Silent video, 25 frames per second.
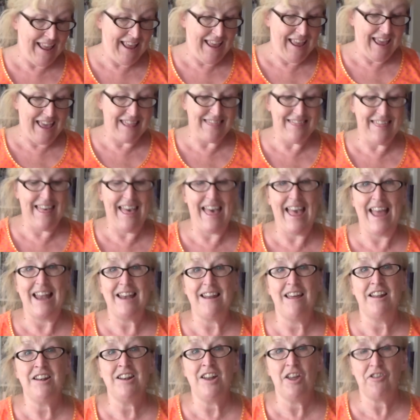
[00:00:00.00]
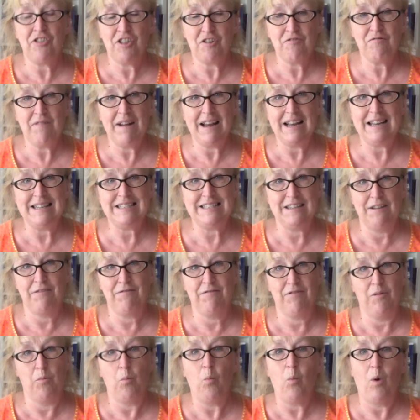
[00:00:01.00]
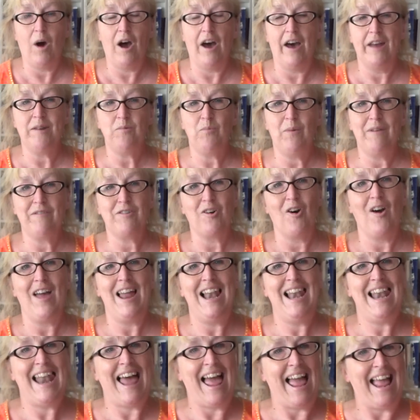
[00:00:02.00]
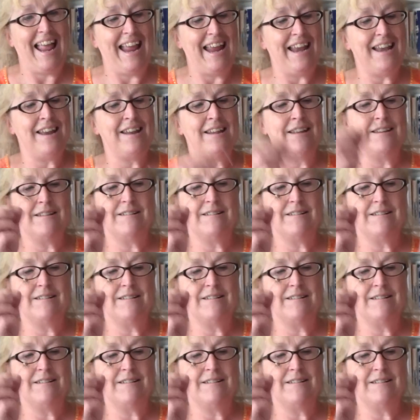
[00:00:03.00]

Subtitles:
And then another really different one. We've got Elaine,